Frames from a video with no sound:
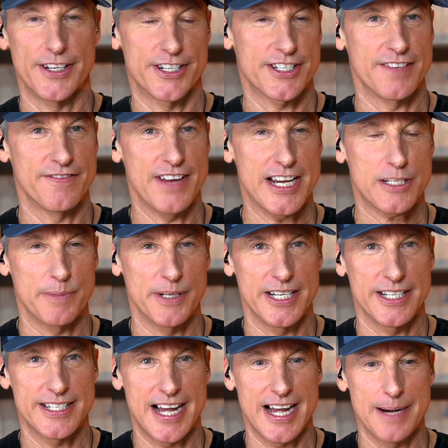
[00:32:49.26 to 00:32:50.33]
investment
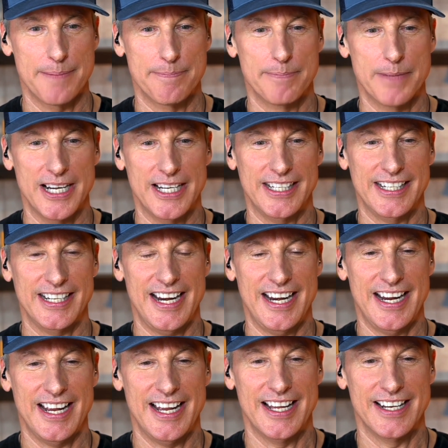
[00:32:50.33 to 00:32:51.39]
in time, money,
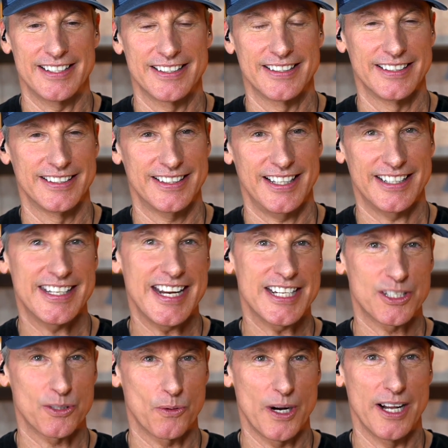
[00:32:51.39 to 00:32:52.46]
and it
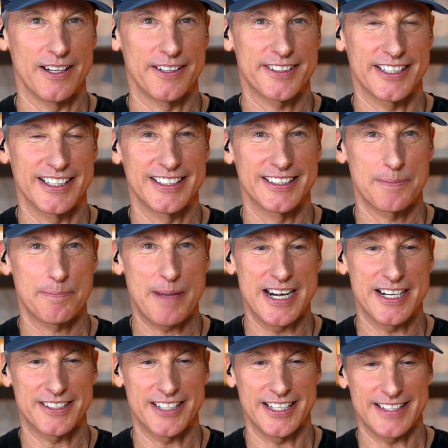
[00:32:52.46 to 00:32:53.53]
takes a while to
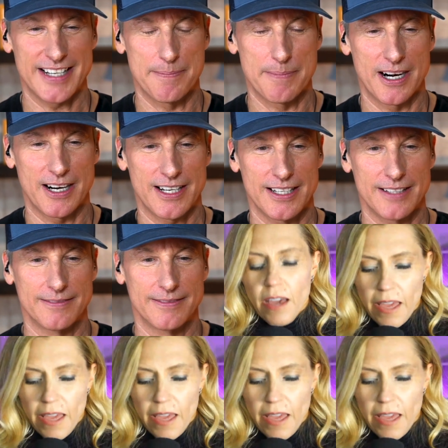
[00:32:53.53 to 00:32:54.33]
penetrate that market.